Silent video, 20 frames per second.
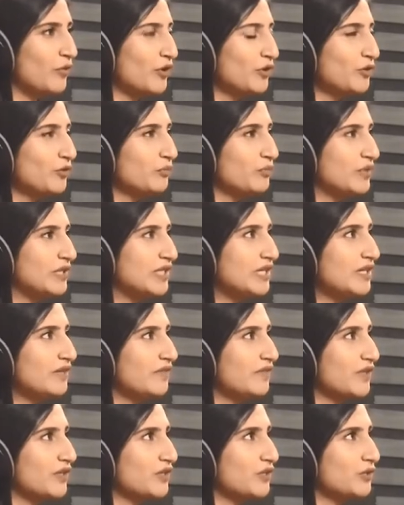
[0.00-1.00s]
Why not
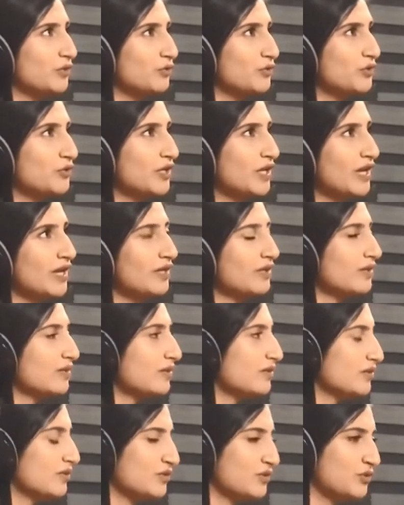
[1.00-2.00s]
believe that, you know, you
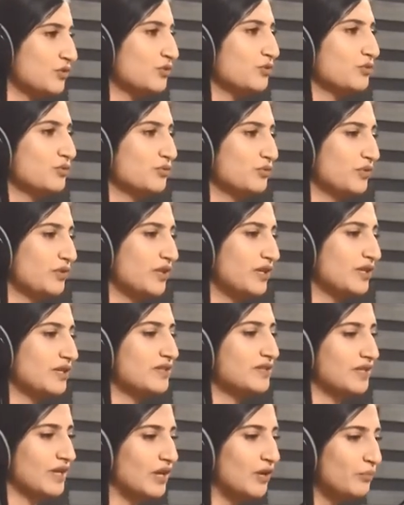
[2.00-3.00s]
can do
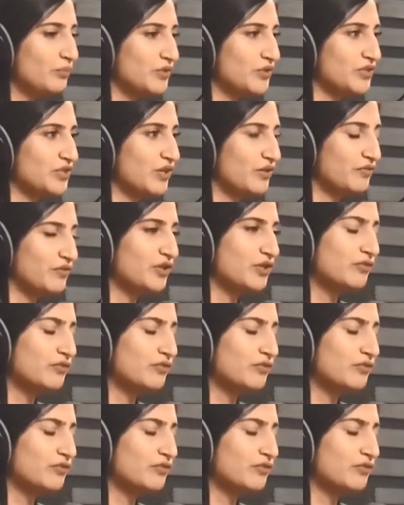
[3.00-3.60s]
things to help yourself?